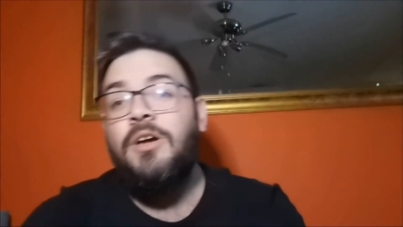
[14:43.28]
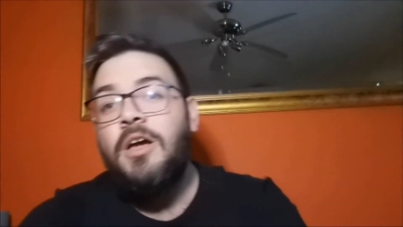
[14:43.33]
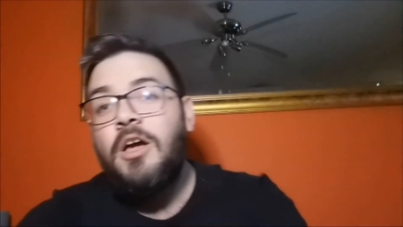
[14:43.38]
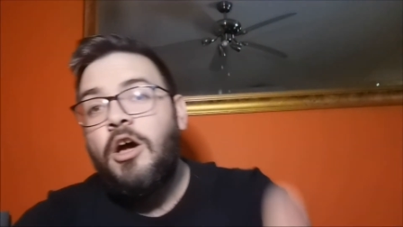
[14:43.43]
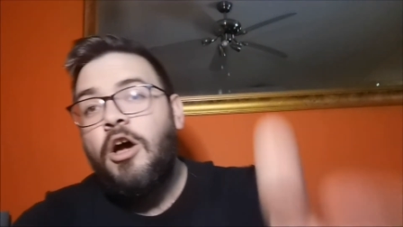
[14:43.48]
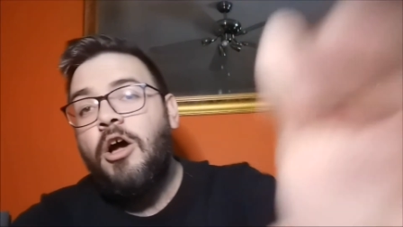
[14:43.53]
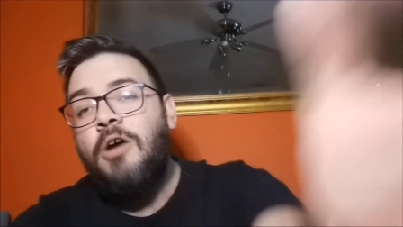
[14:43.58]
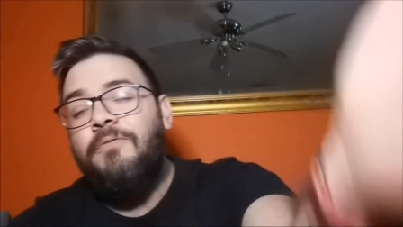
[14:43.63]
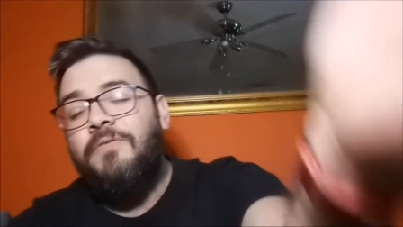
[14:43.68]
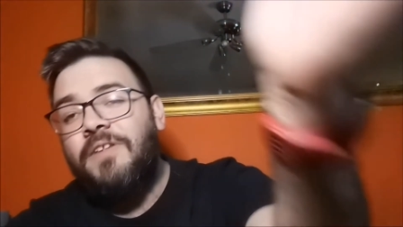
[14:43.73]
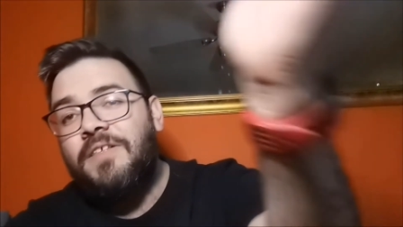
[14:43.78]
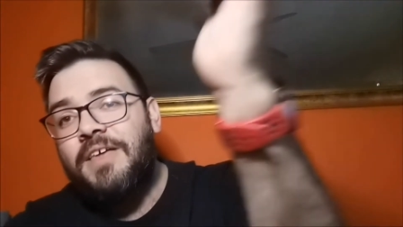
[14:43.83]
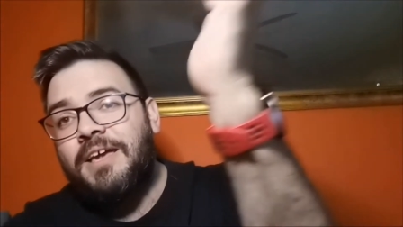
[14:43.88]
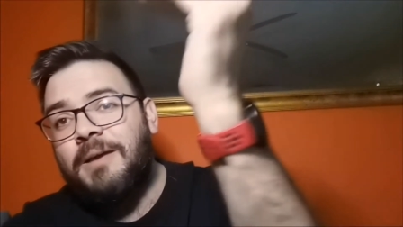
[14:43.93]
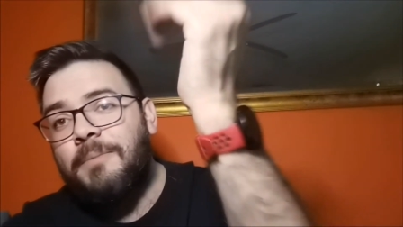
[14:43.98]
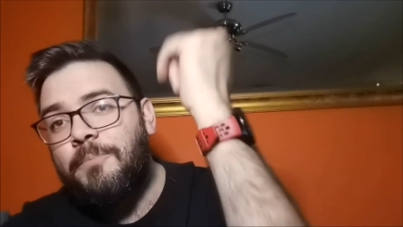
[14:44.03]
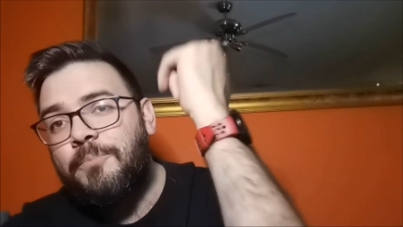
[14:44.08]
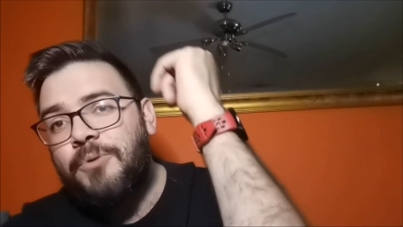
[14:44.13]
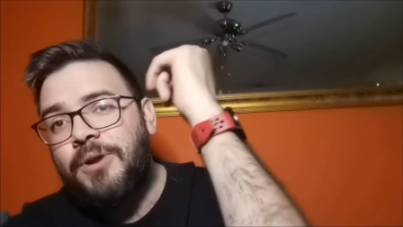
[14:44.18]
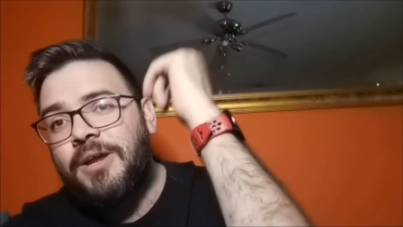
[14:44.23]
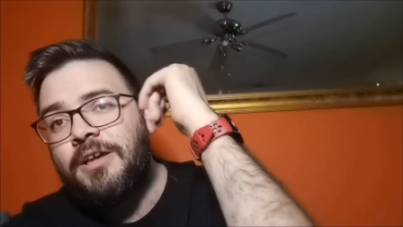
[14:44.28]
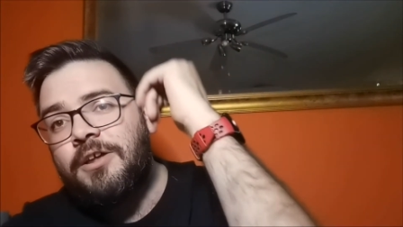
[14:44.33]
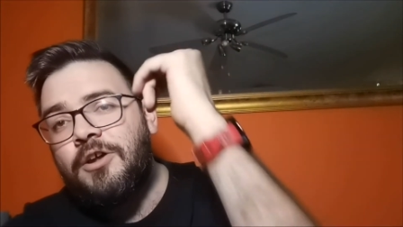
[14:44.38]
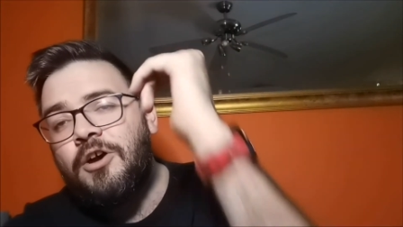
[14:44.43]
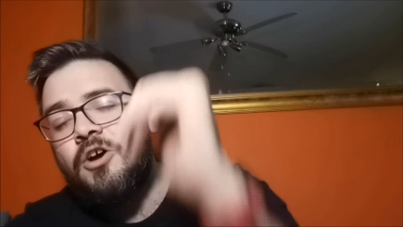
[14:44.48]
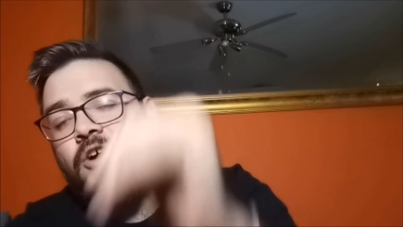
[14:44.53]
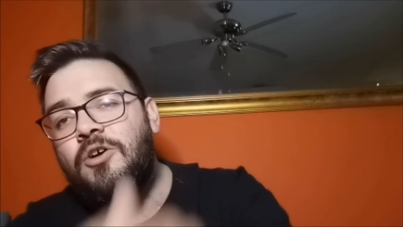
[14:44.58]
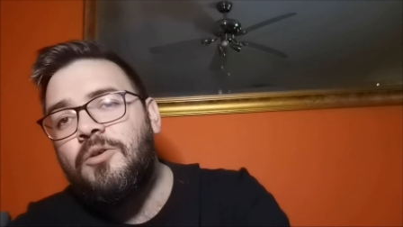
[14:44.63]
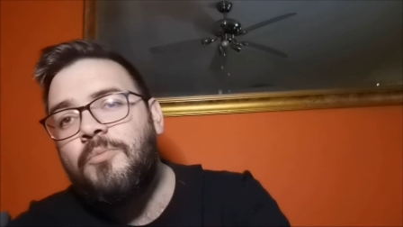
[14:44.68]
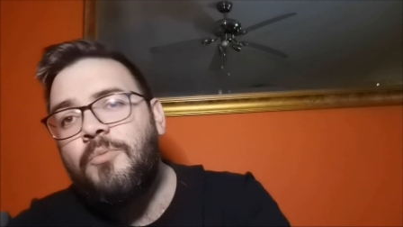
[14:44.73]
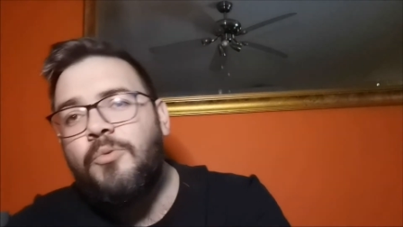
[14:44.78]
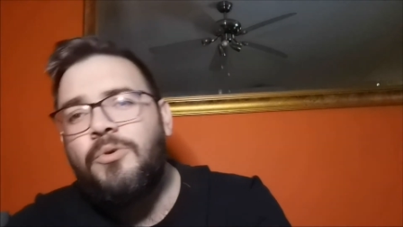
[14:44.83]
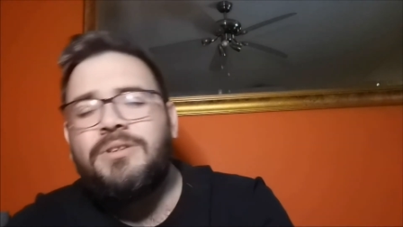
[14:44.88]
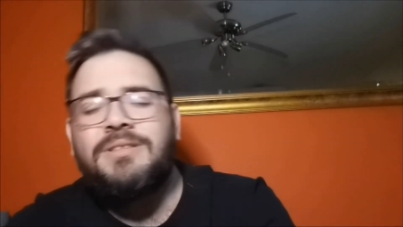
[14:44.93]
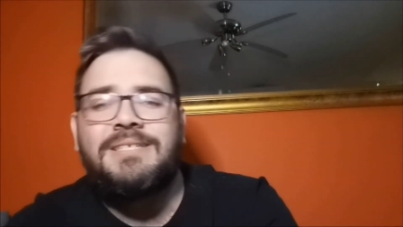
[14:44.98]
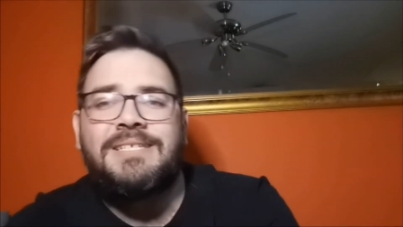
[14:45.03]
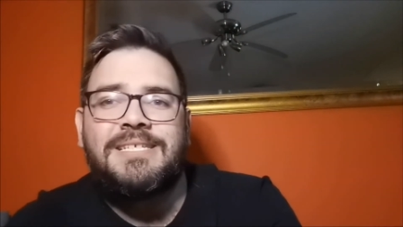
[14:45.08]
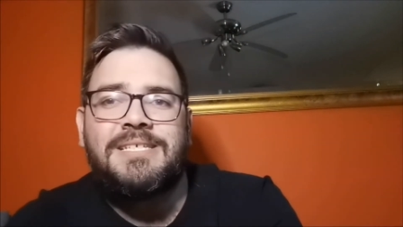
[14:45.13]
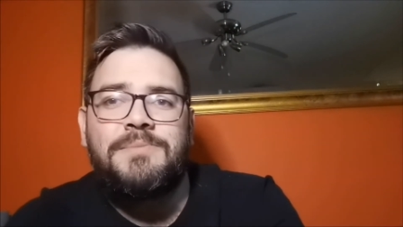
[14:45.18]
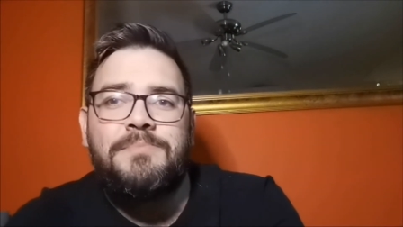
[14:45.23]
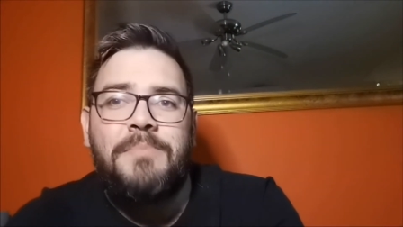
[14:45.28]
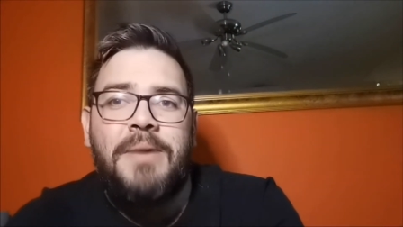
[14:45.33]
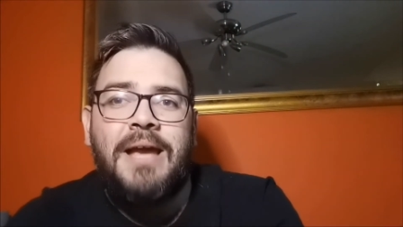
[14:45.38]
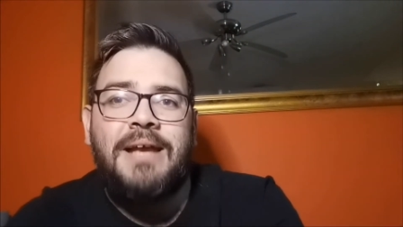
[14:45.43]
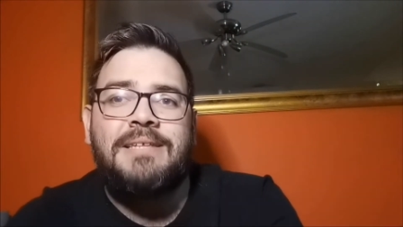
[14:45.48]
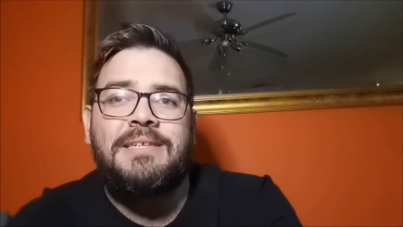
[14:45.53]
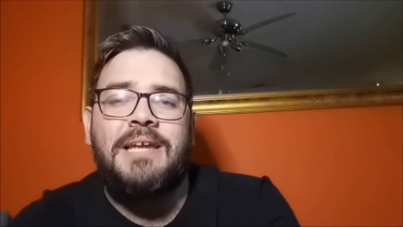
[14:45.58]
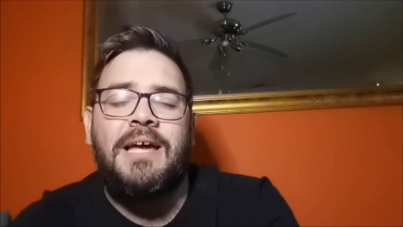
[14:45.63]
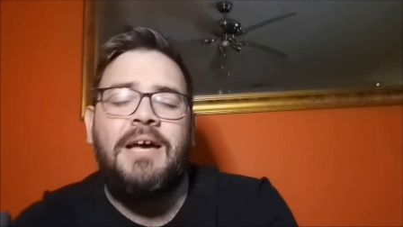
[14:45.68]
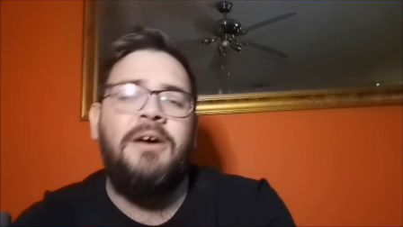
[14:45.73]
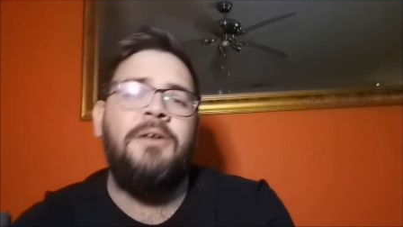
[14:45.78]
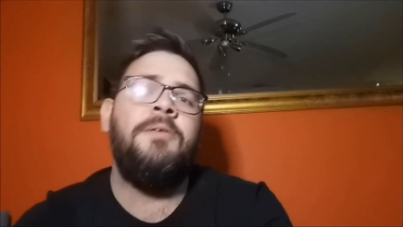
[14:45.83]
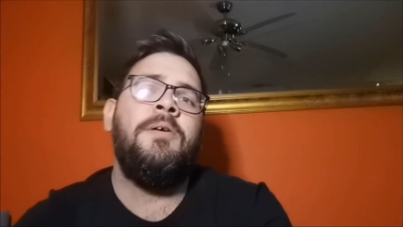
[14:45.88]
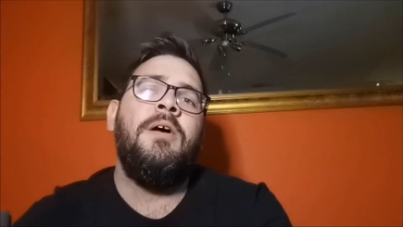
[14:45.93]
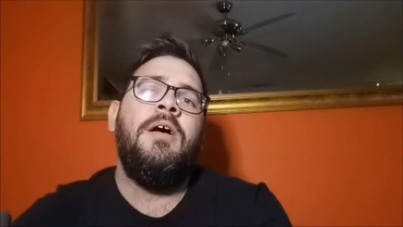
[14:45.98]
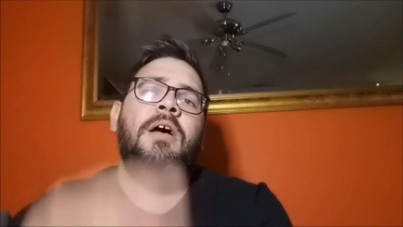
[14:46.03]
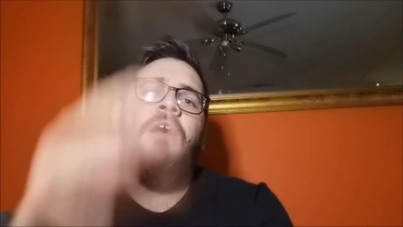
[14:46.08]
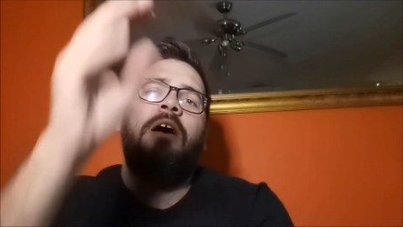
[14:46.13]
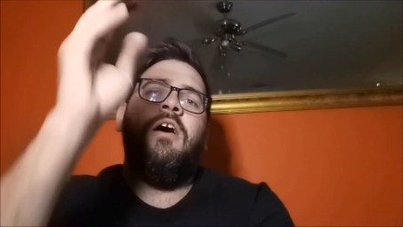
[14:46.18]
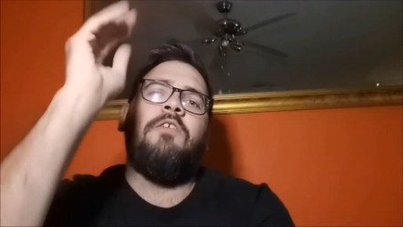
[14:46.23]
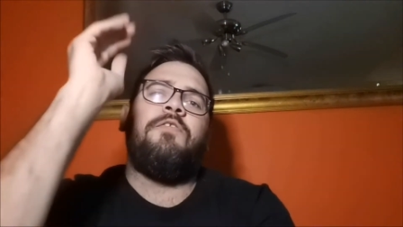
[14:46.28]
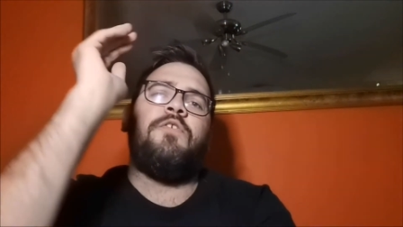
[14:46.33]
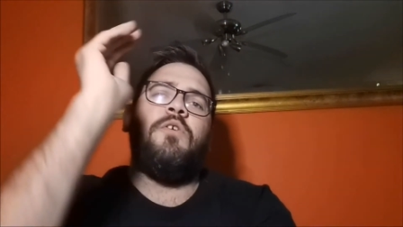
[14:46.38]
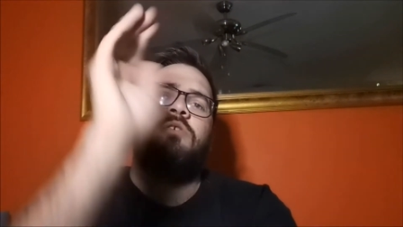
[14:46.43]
Hopefully they can bring it home with SmackDown. Of course,